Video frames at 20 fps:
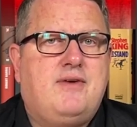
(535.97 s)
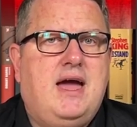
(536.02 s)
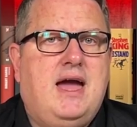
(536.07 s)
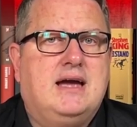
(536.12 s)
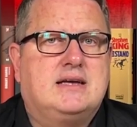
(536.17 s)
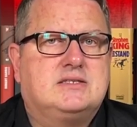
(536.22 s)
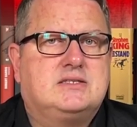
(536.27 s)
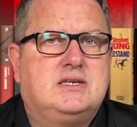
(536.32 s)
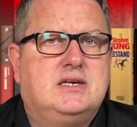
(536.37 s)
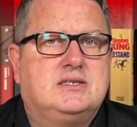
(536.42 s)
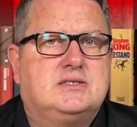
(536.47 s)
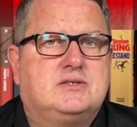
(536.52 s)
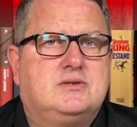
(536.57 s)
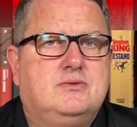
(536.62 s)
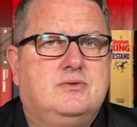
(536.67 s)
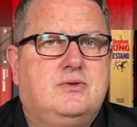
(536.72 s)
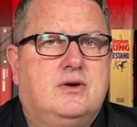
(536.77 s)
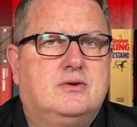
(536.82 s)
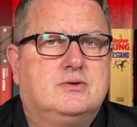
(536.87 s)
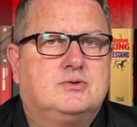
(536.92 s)
access to
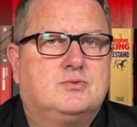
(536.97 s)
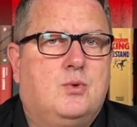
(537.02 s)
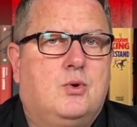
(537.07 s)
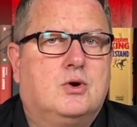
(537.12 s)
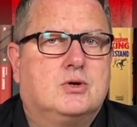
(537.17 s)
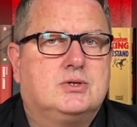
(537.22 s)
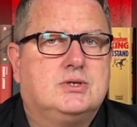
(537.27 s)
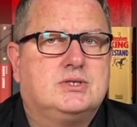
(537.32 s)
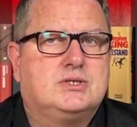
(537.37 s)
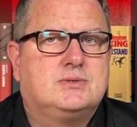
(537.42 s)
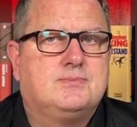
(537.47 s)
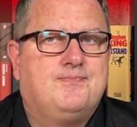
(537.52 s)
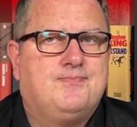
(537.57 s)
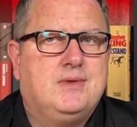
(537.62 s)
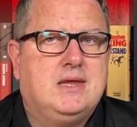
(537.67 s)
those waters.